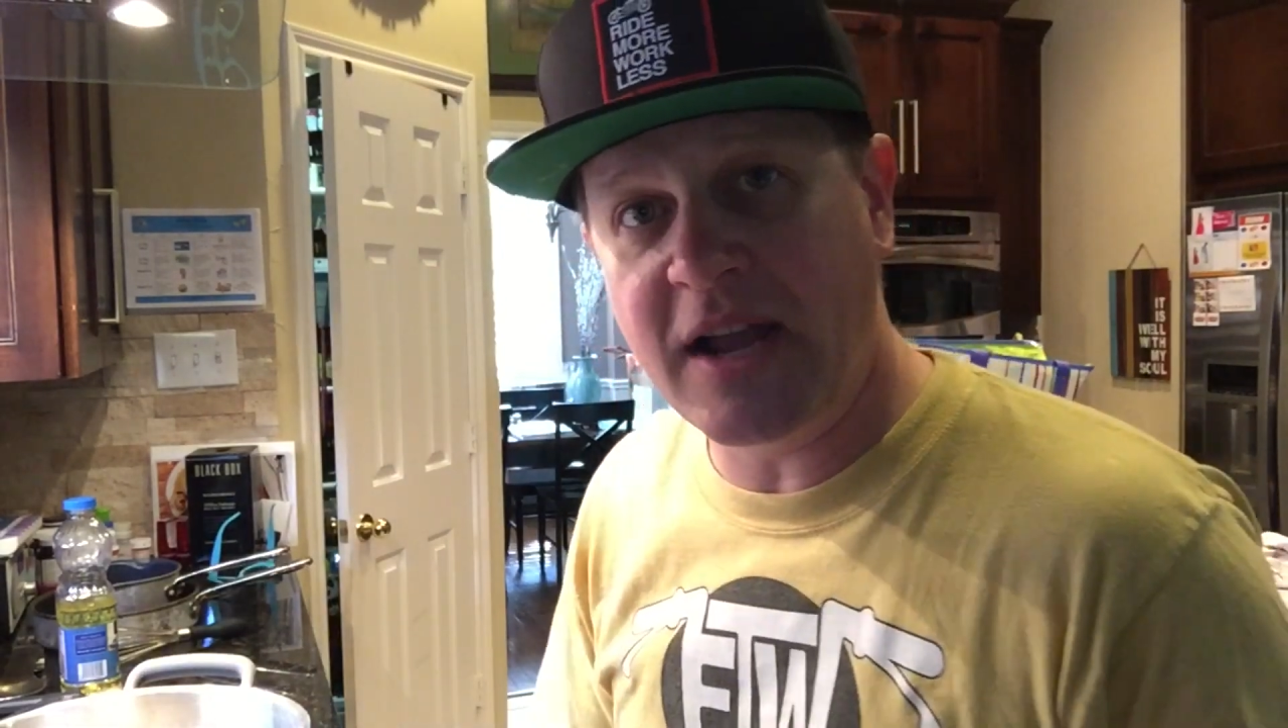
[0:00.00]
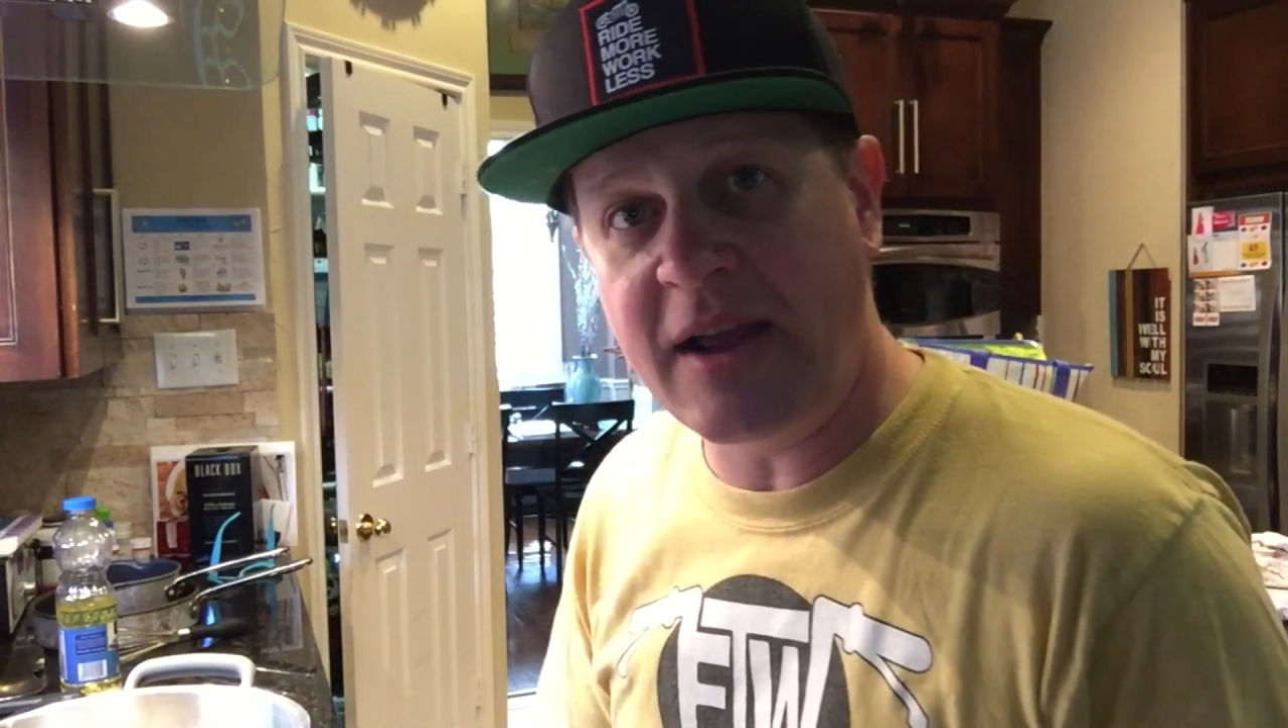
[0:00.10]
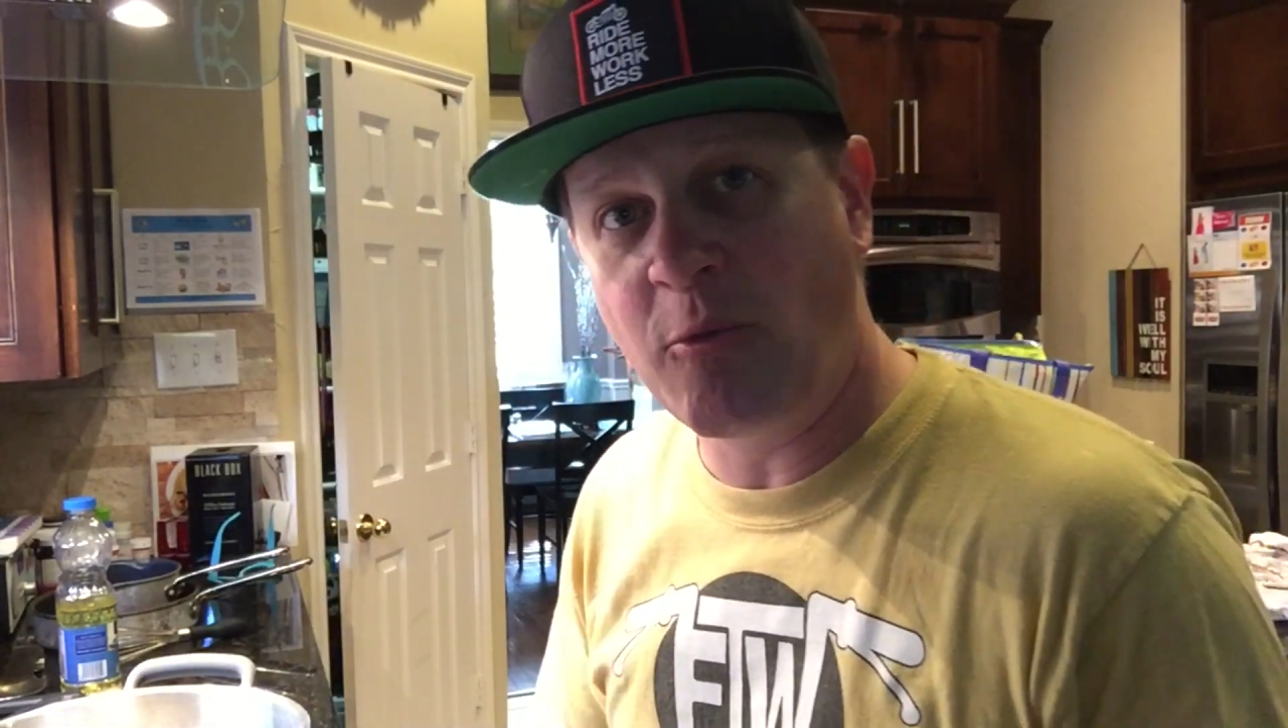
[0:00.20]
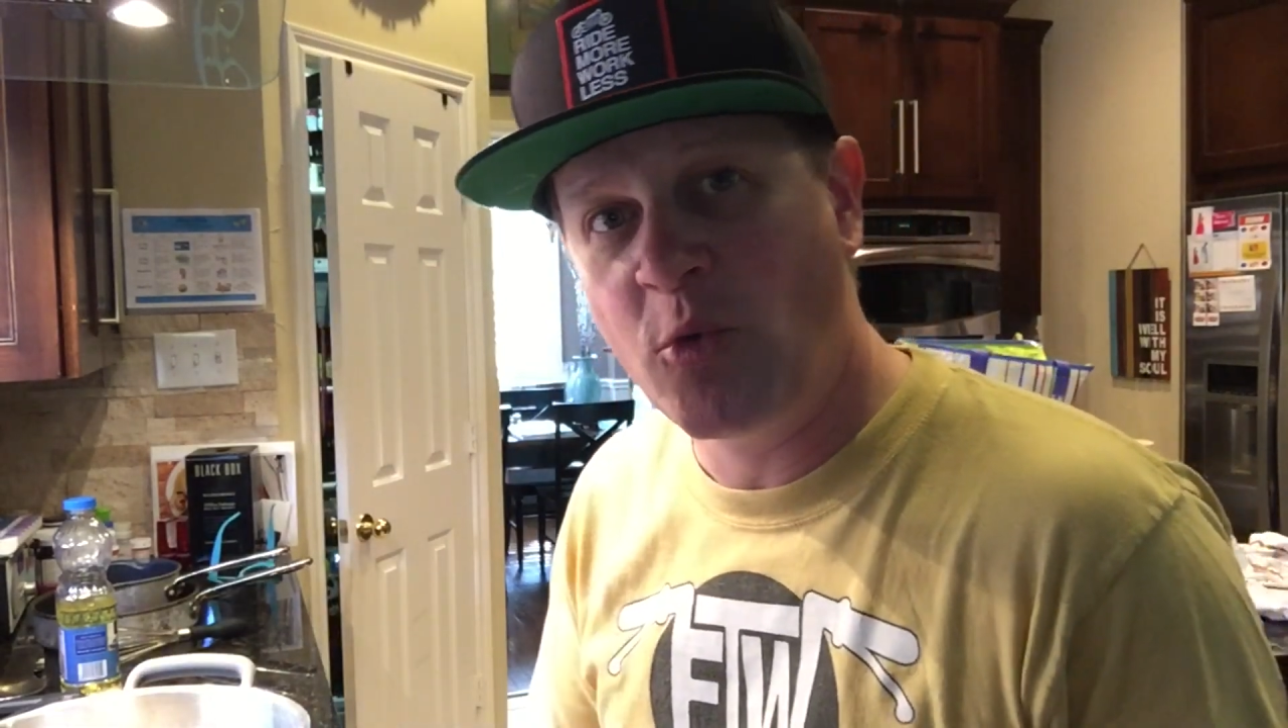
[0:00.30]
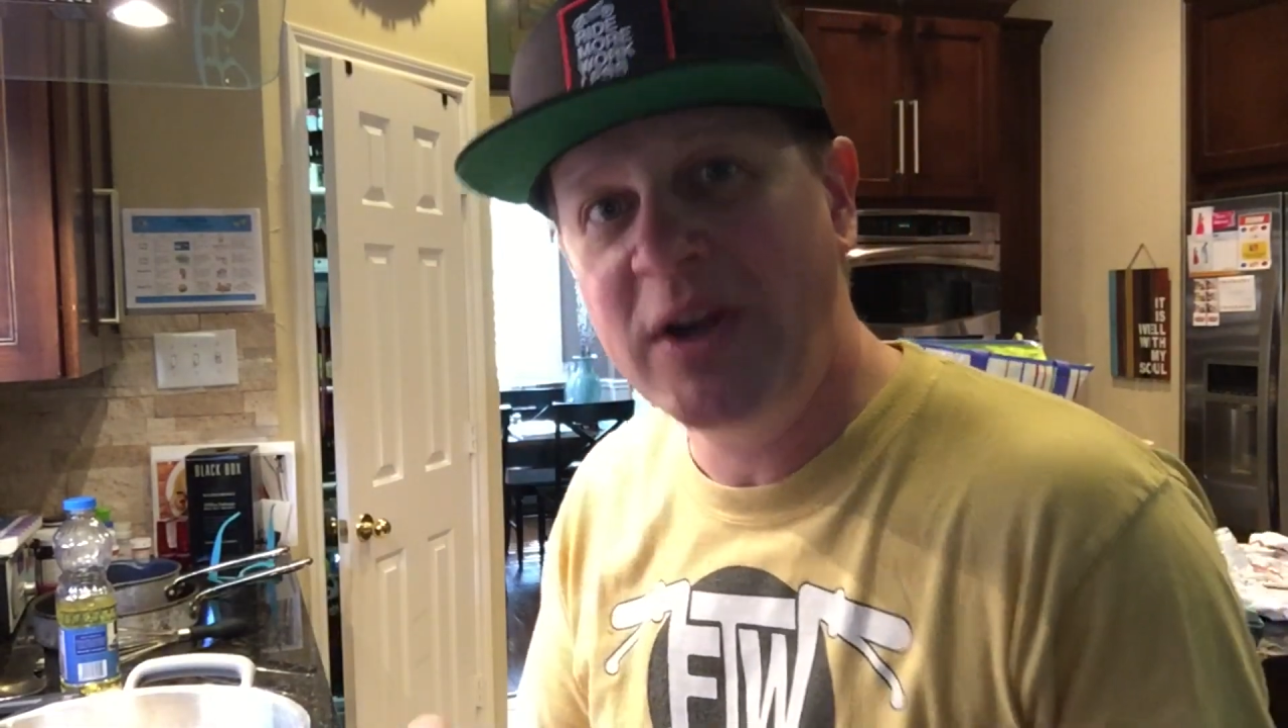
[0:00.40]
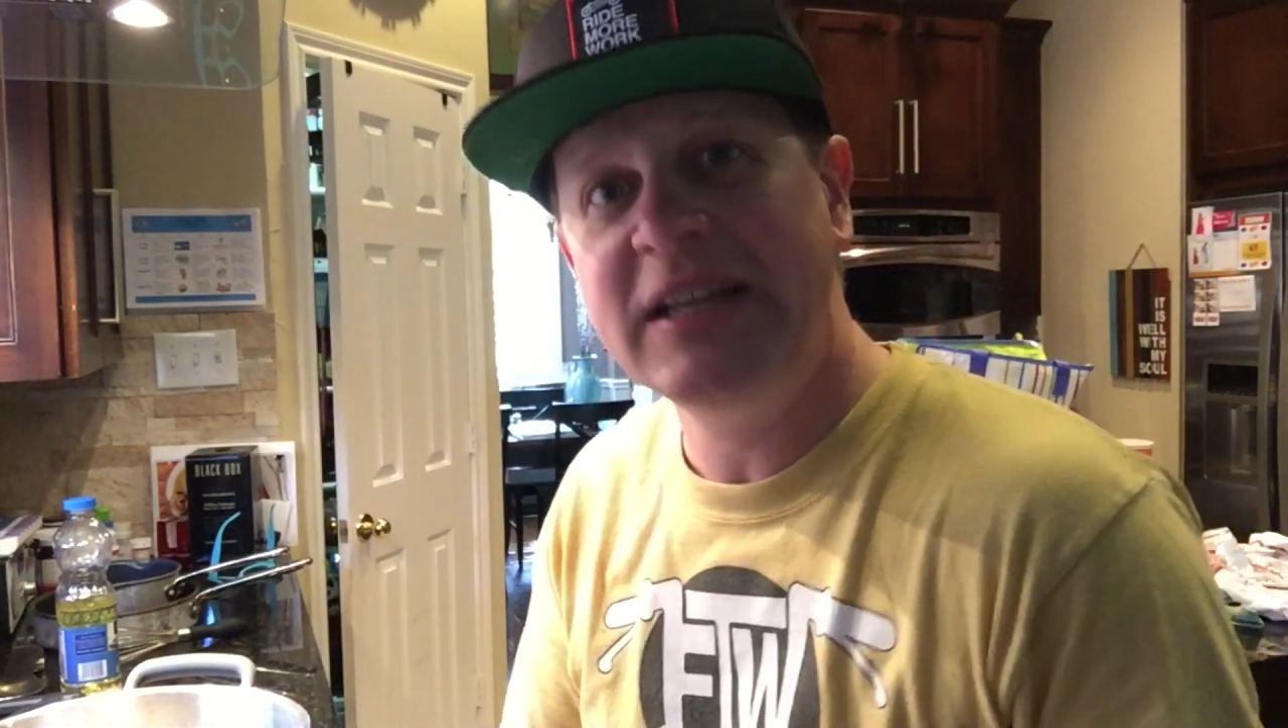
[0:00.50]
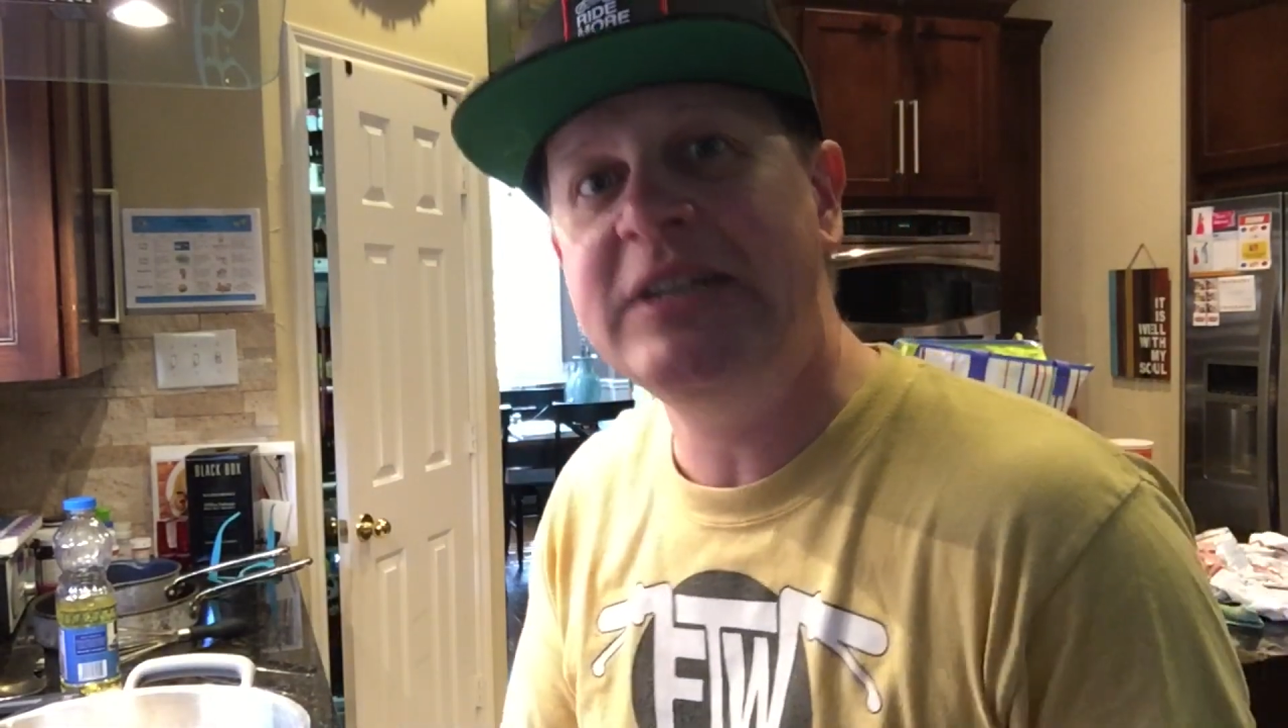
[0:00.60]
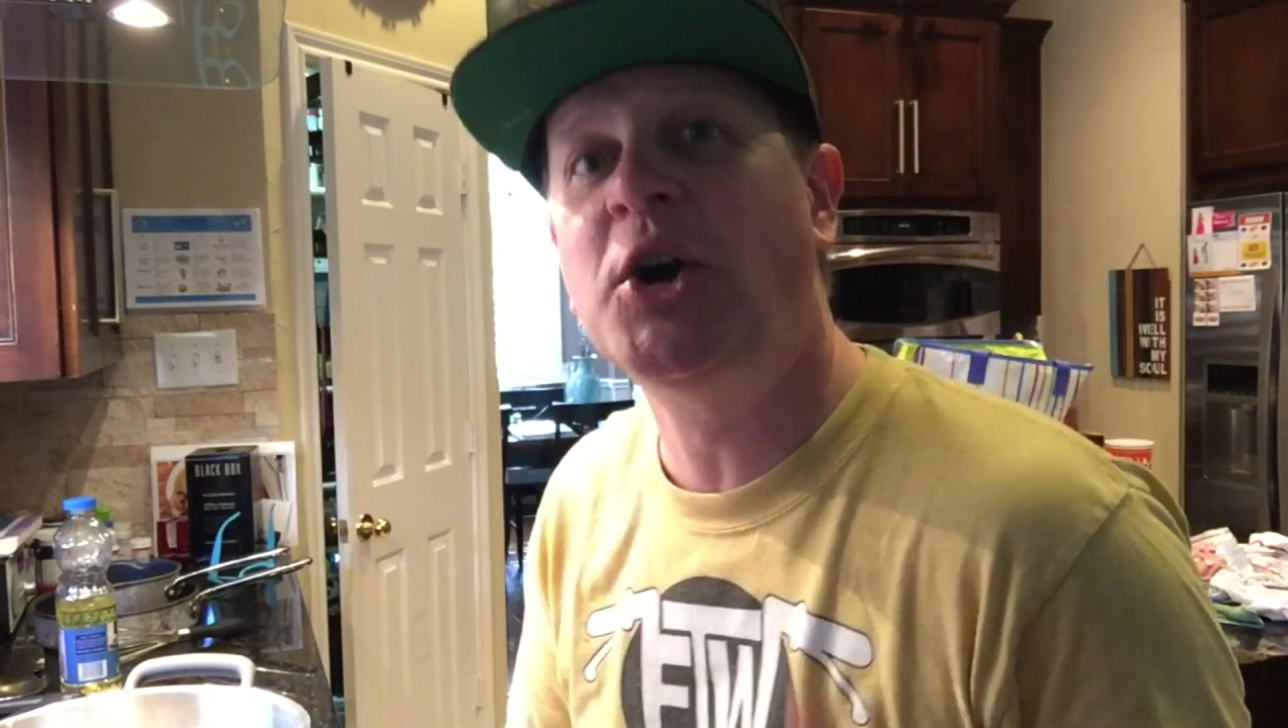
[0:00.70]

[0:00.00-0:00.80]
a really